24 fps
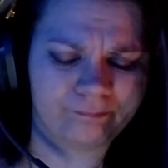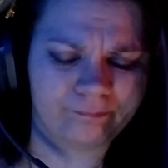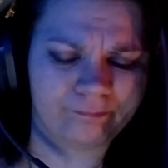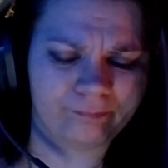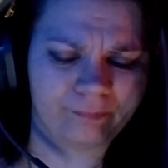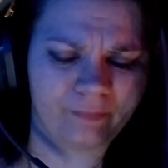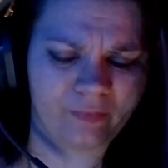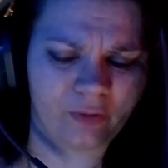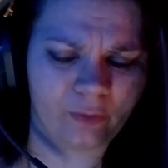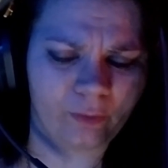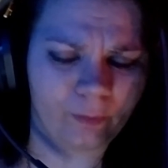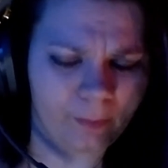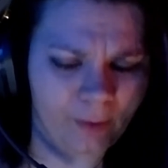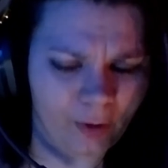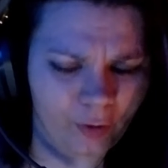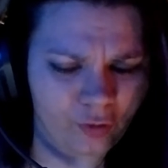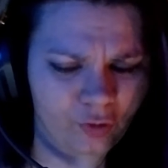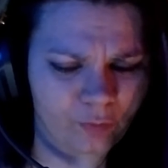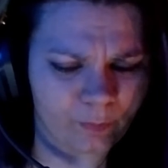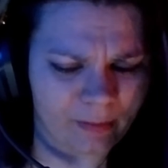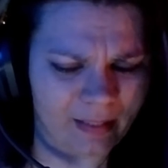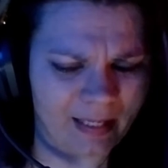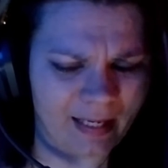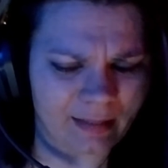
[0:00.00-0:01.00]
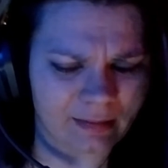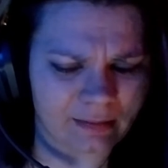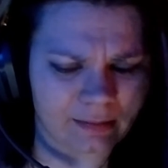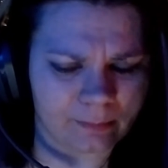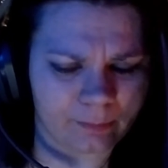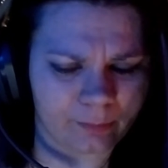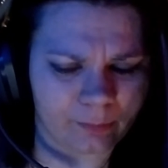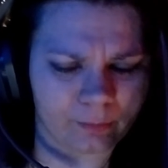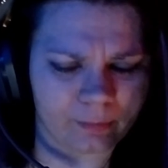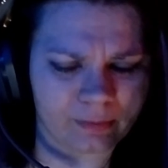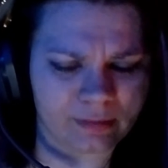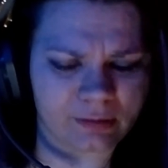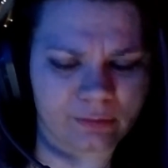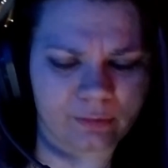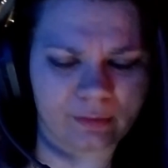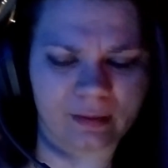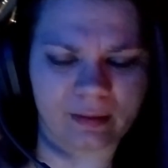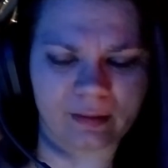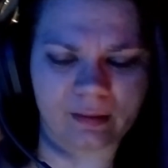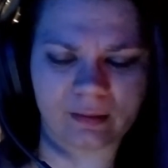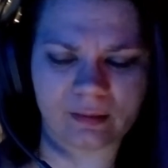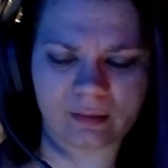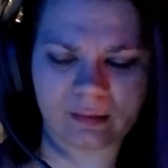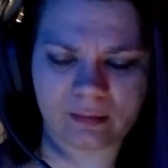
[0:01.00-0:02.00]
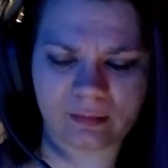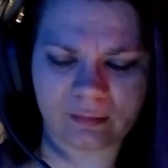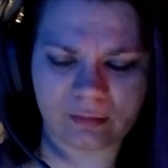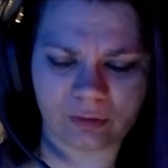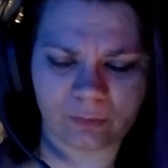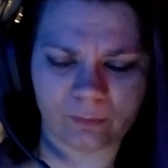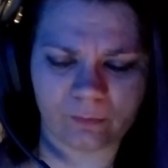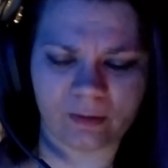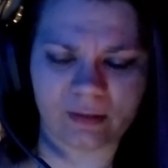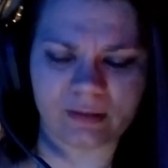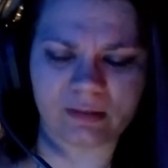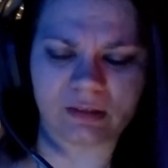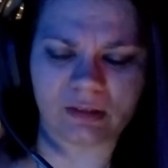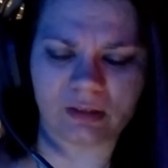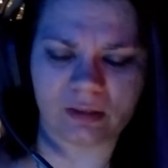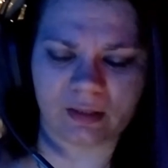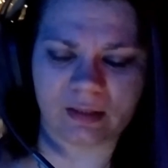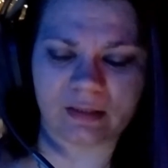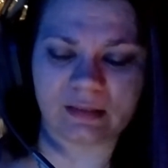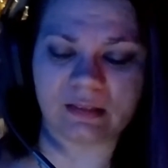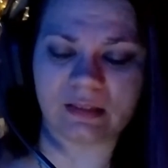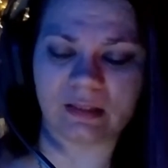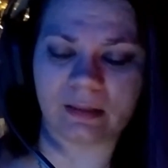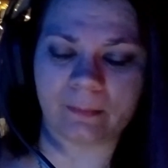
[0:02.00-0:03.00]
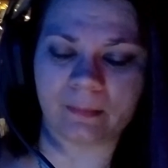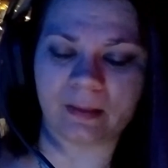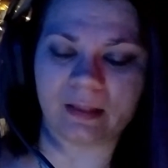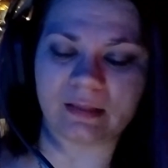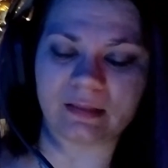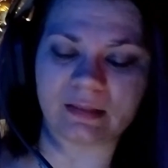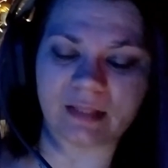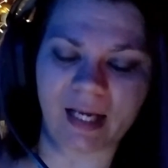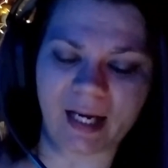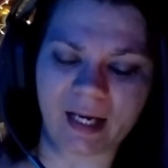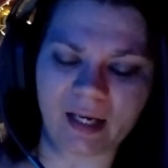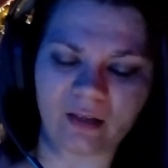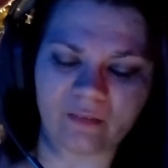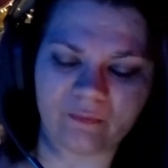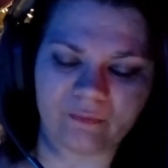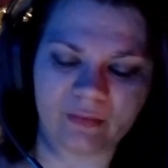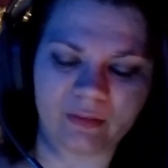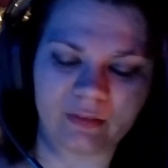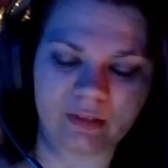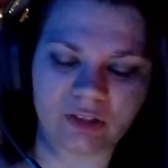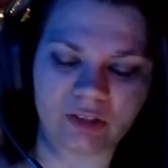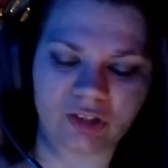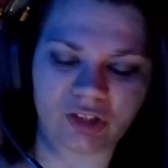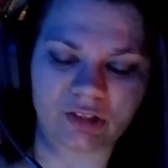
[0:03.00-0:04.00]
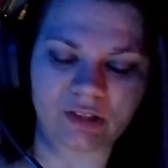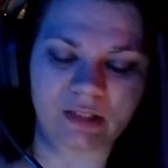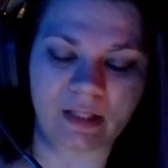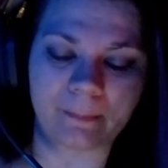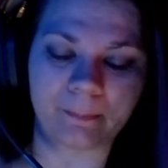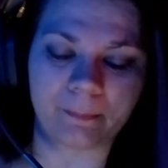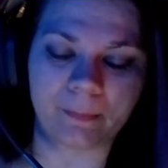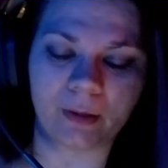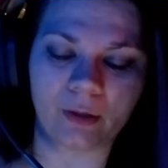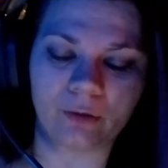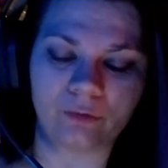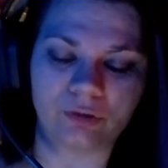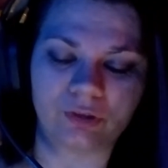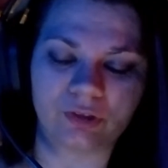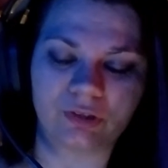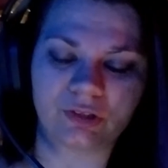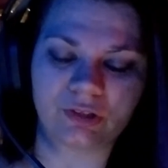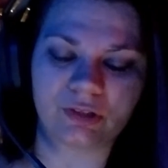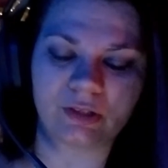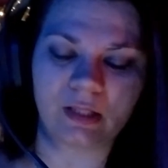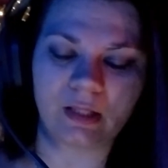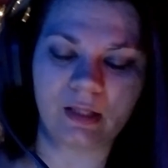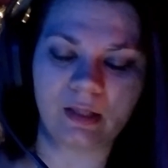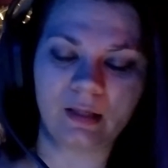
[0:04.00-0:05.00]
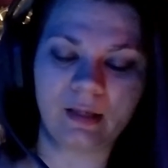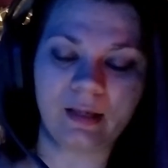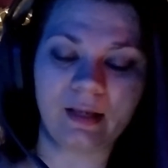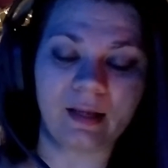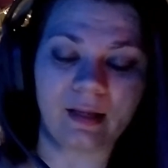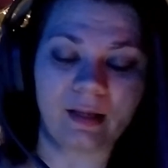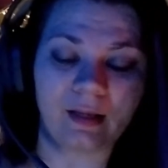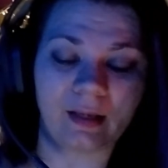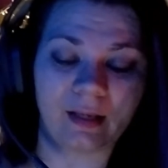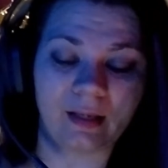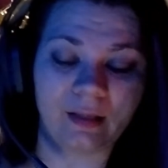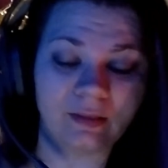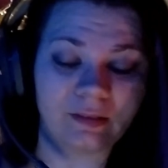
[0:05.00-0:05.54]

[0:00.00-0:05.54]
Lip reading: To oppose Black Temple was to condemn entire villages and posts and